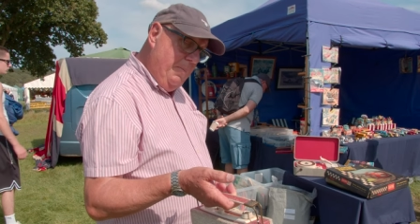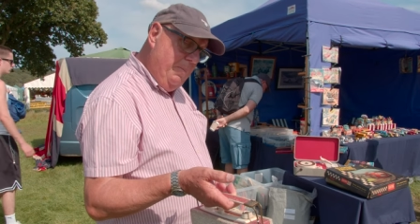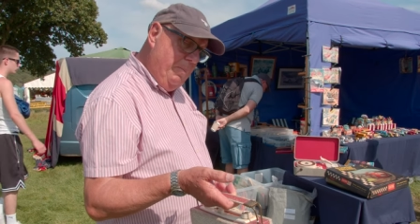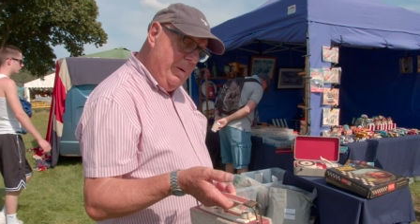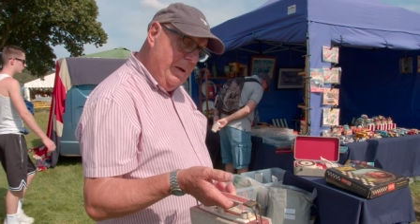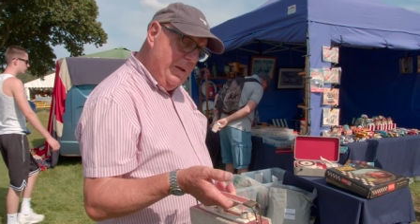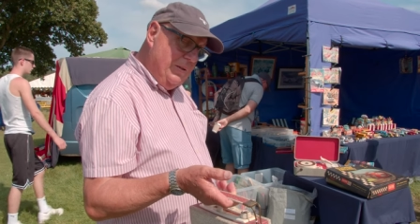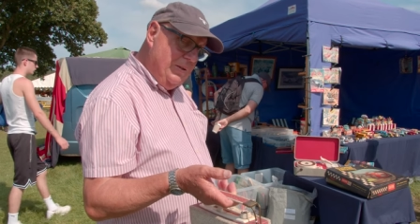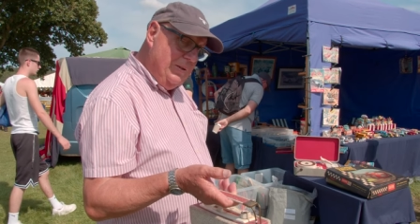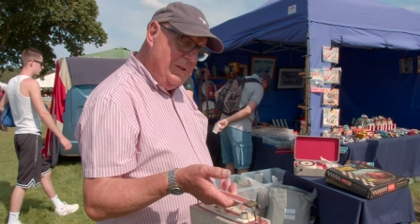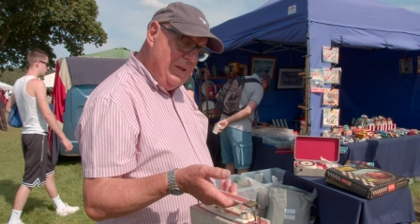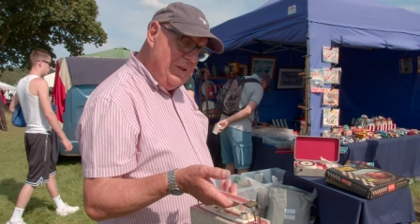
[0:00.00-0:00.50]

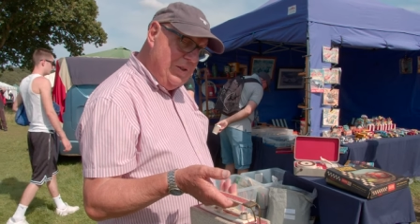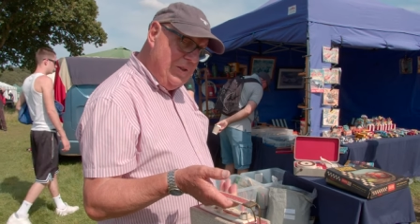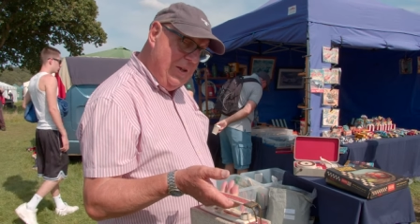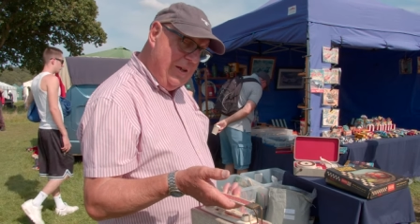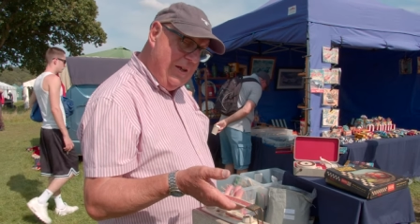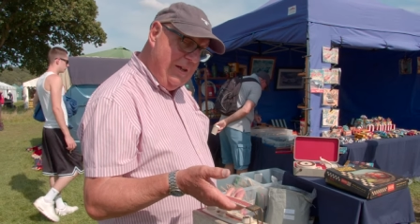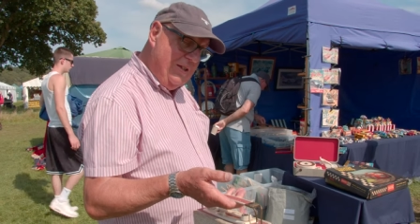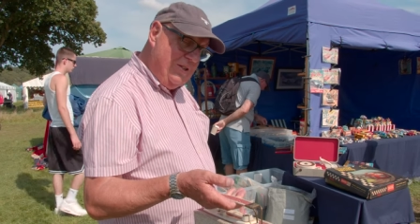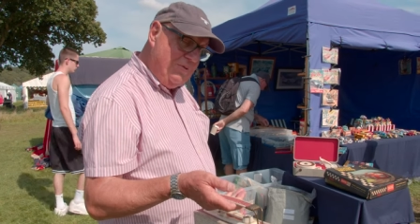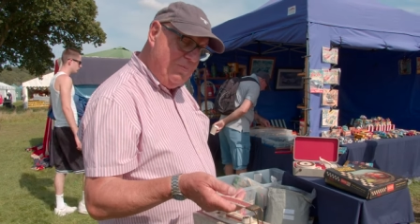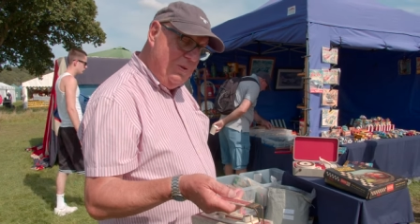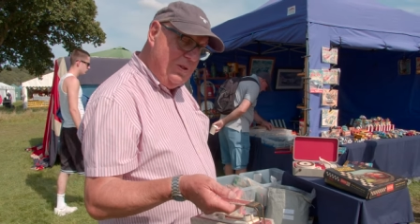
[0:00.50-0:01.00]
But the
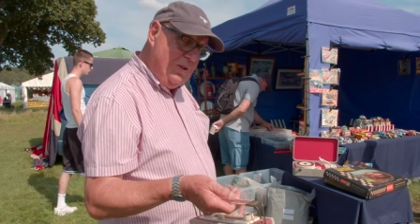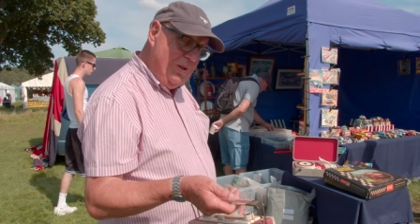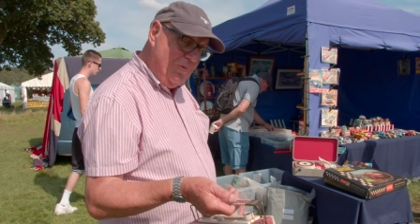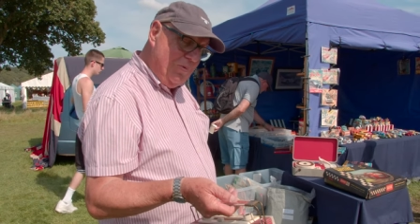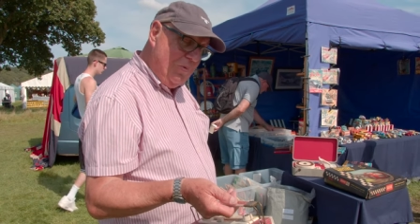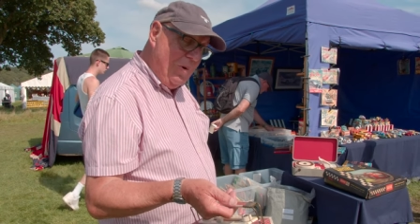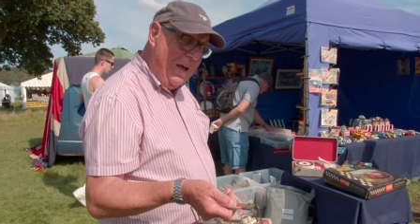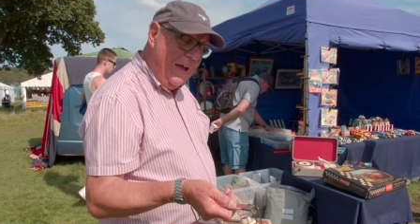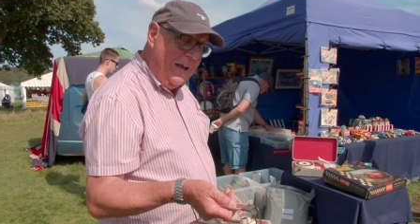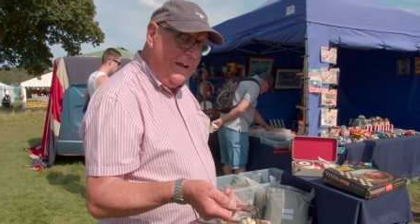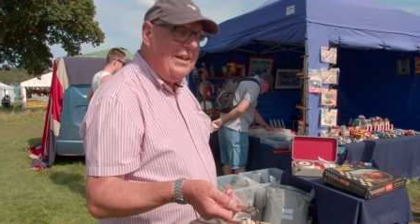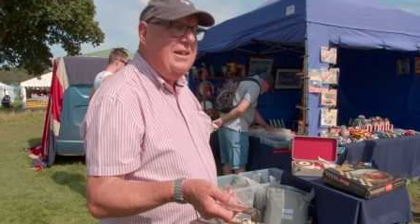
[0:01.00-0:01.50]
thing is with the
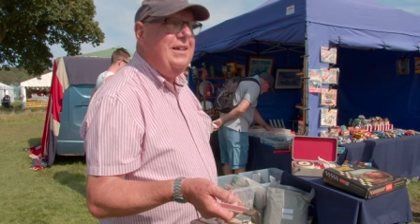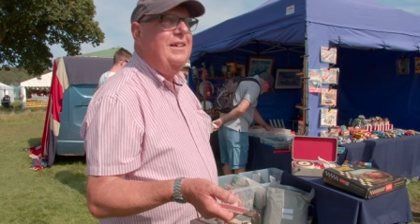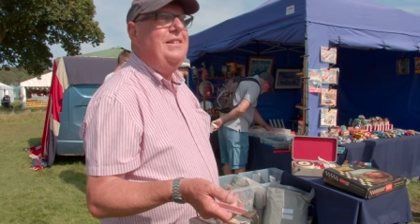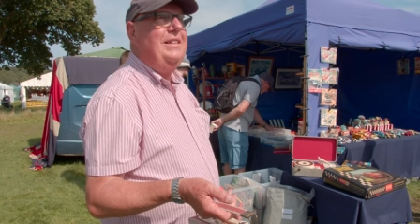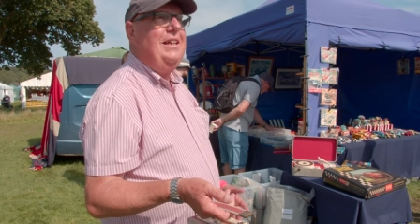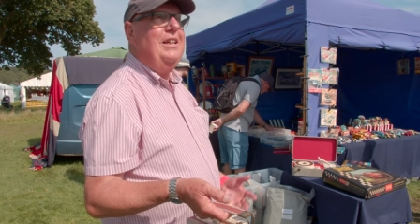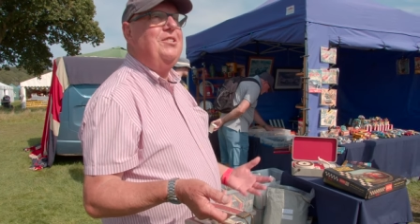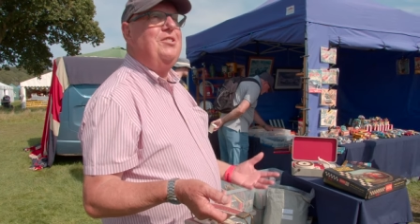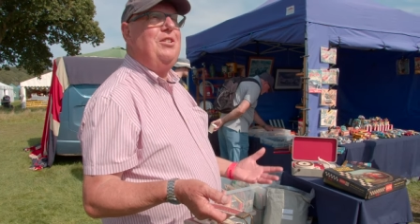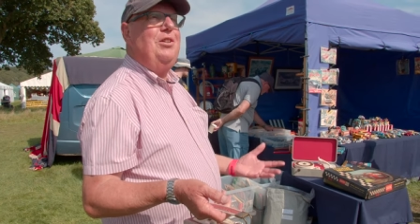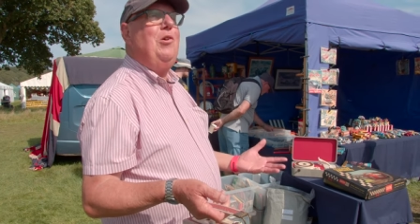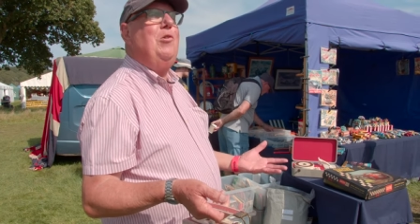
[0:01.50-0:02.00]
rack,
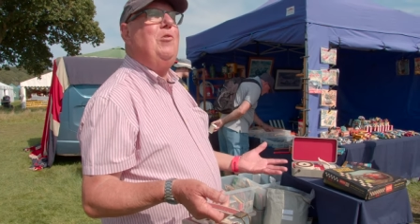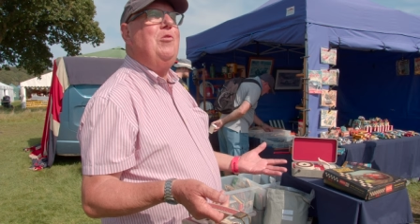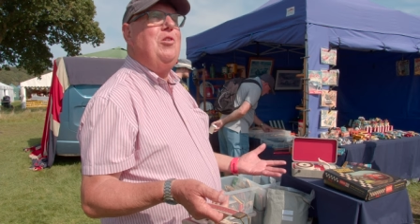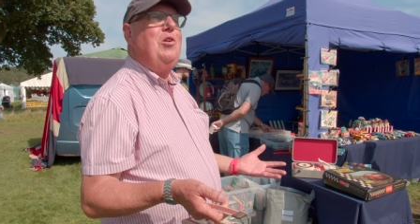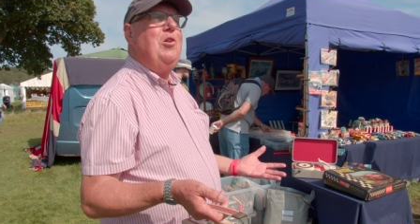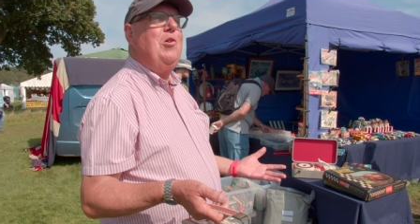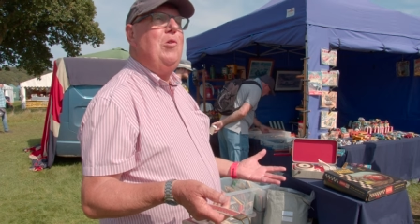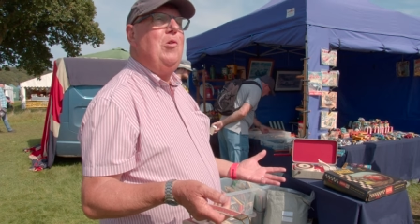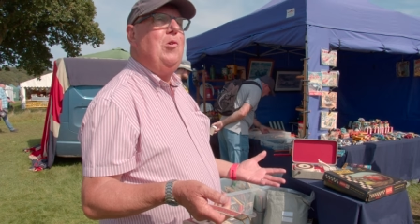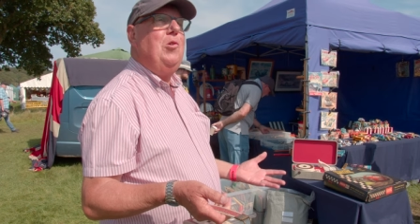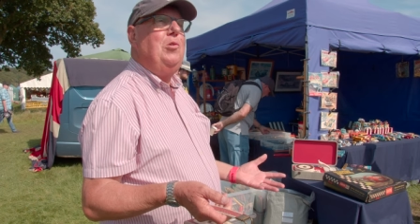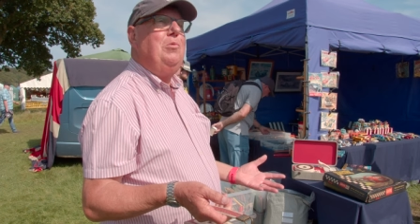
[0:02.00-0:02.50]
that's long
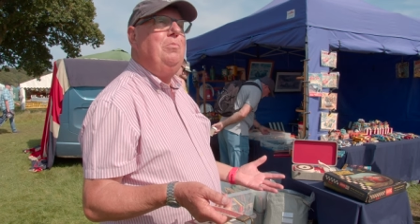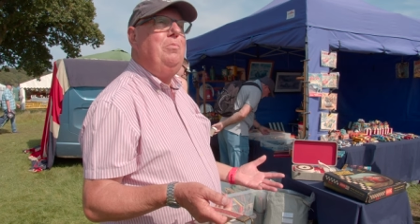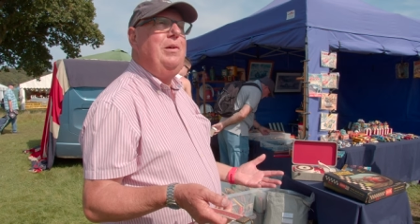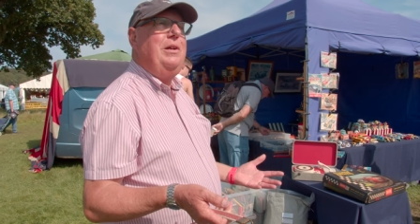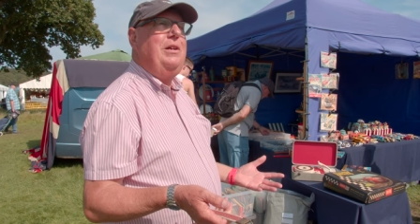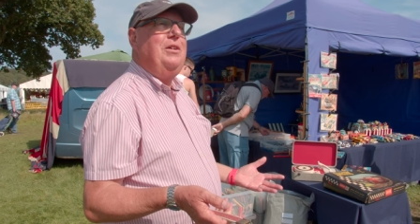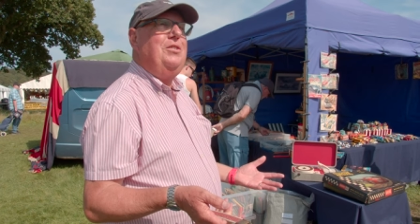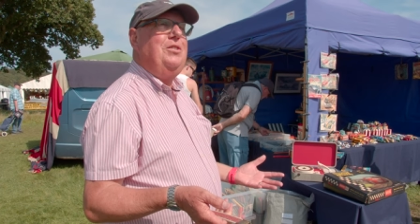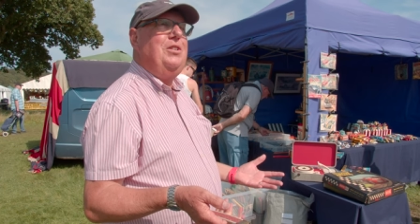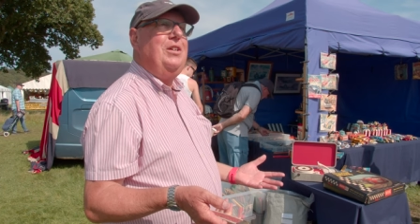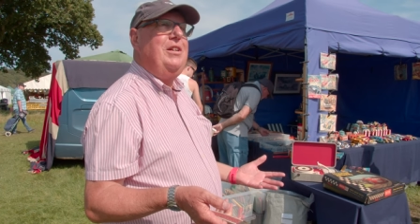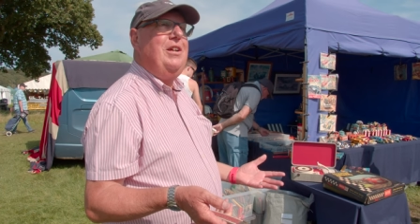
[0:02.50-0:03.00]
gone
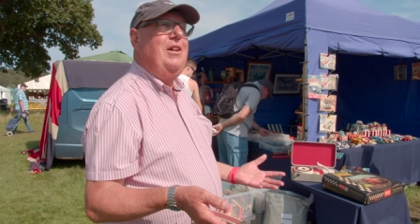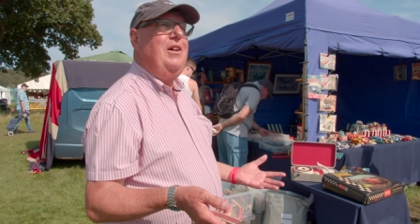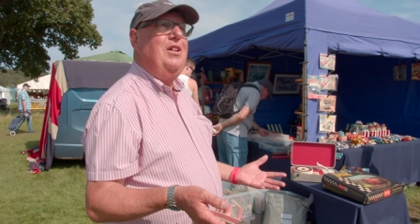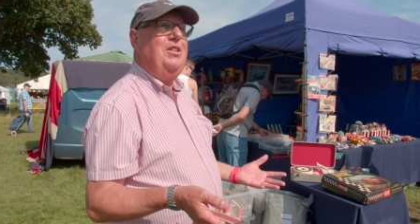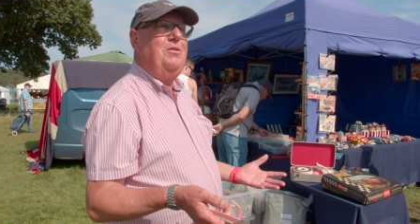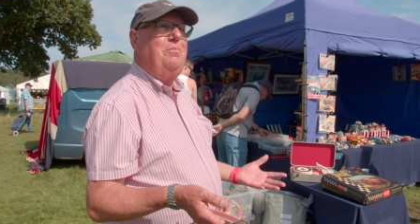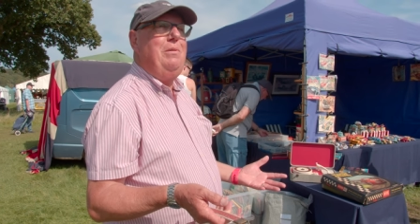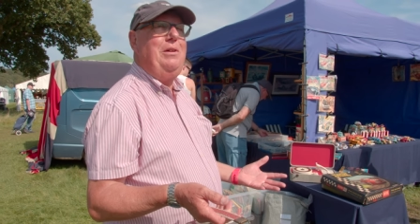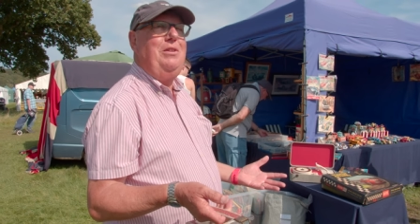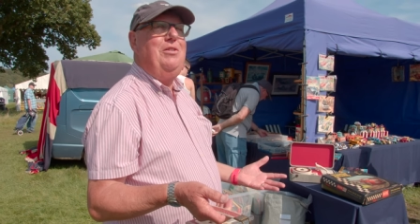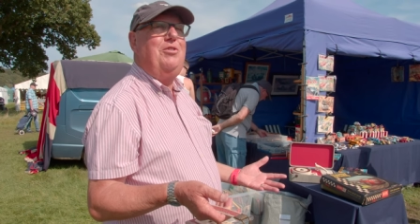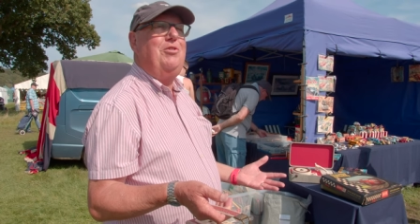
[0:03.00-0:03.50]
because the
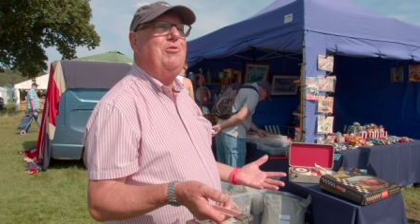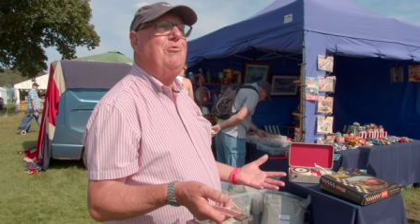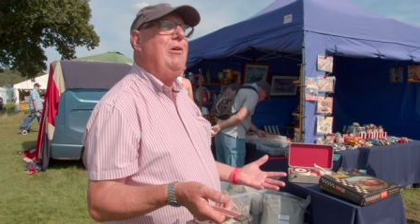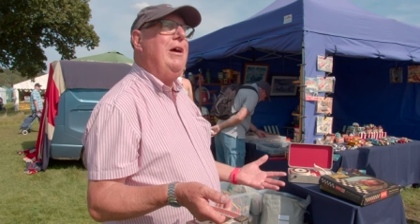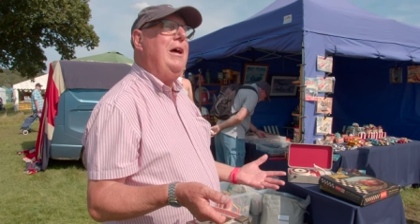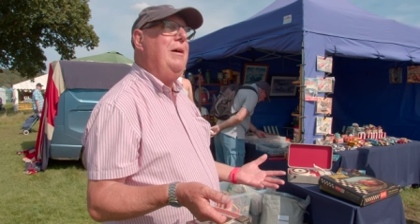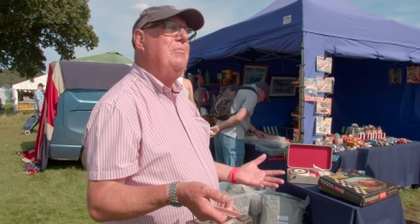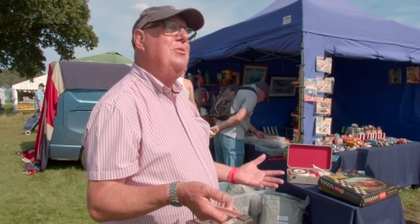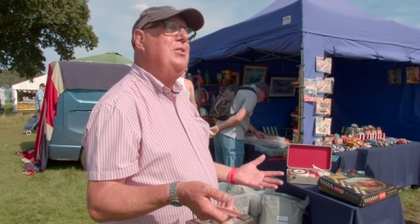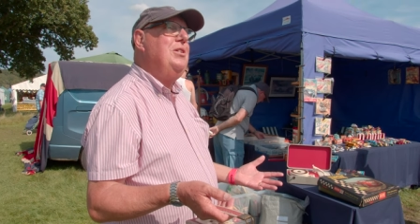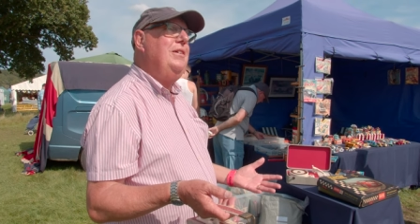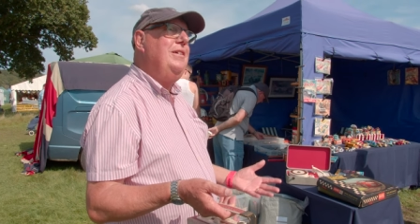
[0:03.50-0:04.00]
car's been
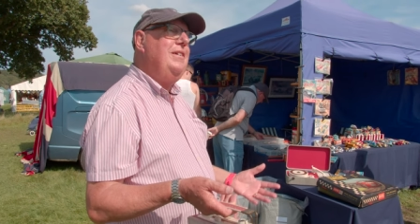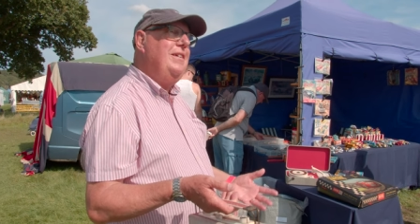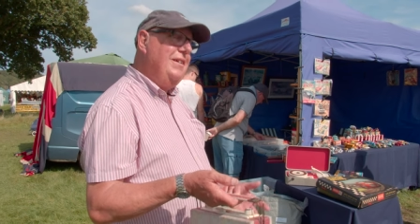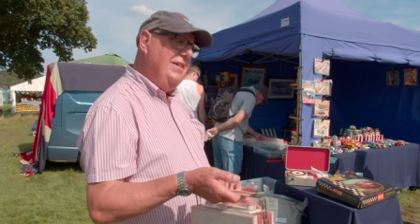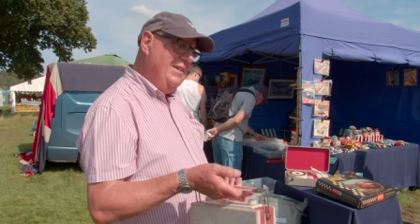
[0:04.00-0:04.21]
scrapped